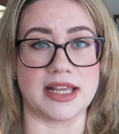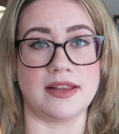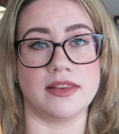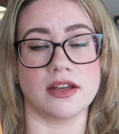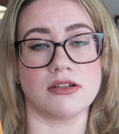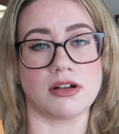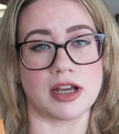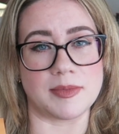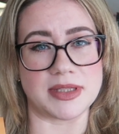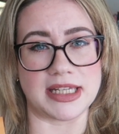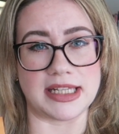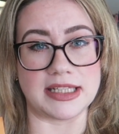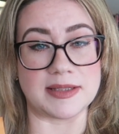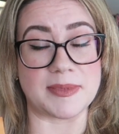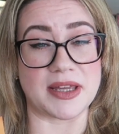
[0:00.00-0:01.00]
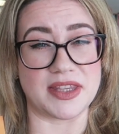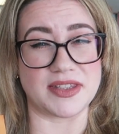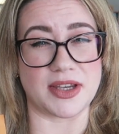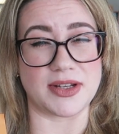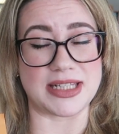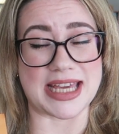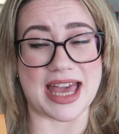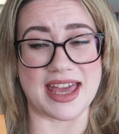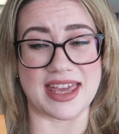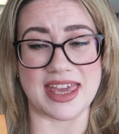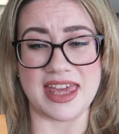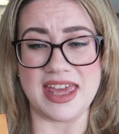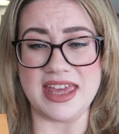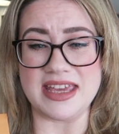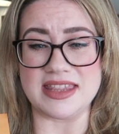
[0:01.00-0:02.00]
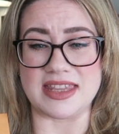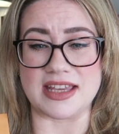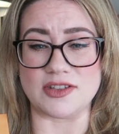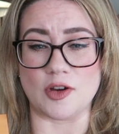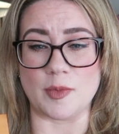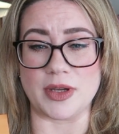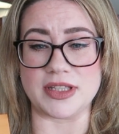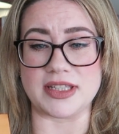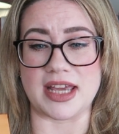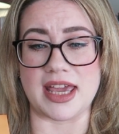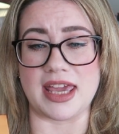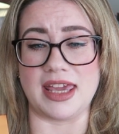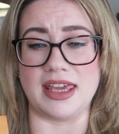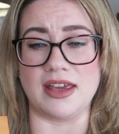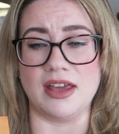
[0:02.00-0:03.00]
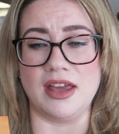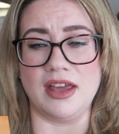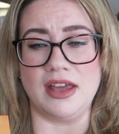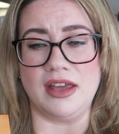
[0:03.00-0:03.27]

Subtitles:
and the crime scenes by the Zodiac. There's almost a